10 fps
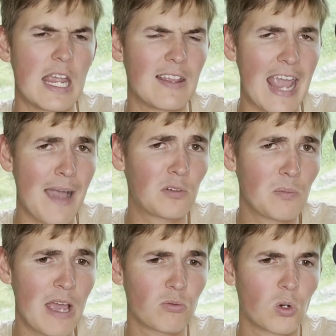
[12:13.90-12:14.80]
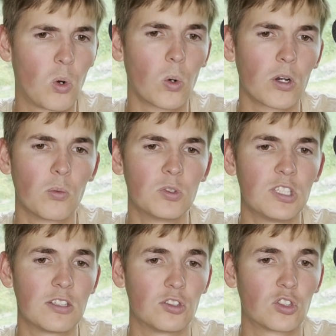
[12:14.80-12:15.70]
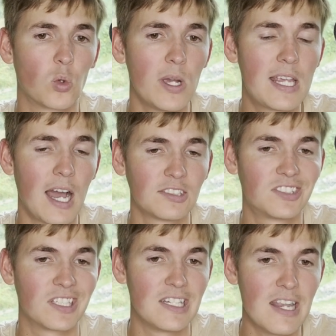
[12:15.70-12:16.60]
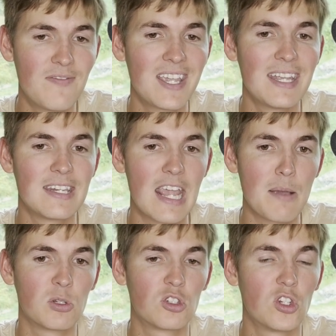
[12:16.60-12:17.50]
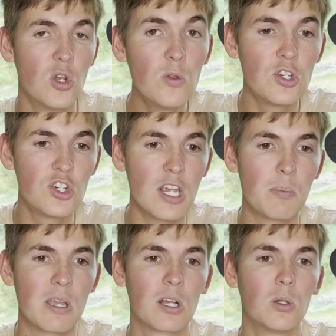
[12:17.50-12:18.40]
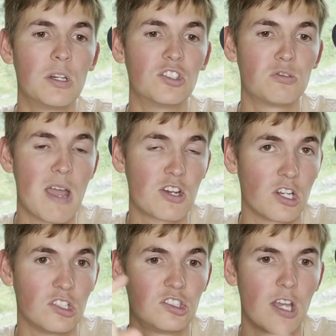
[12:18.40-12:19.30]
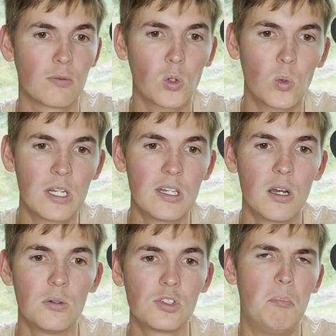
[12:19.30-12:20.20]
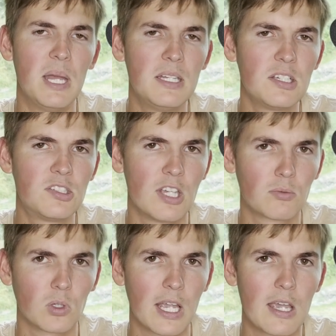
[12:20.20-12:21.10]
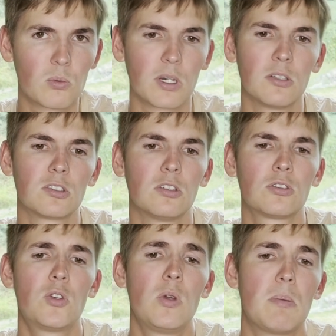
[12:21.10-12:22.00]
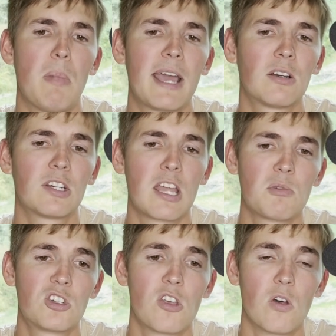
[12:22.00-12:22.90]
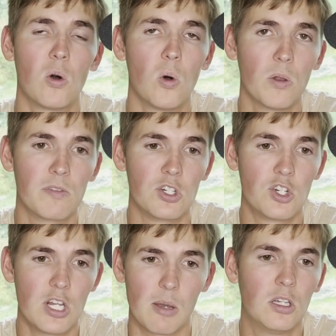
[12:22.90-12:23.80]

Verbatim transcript: and the aftermath recorded was that the squid caused significant damage to the ship, including smashing several windows, bending several handrails, and also doing minor damage to the hull of the ship.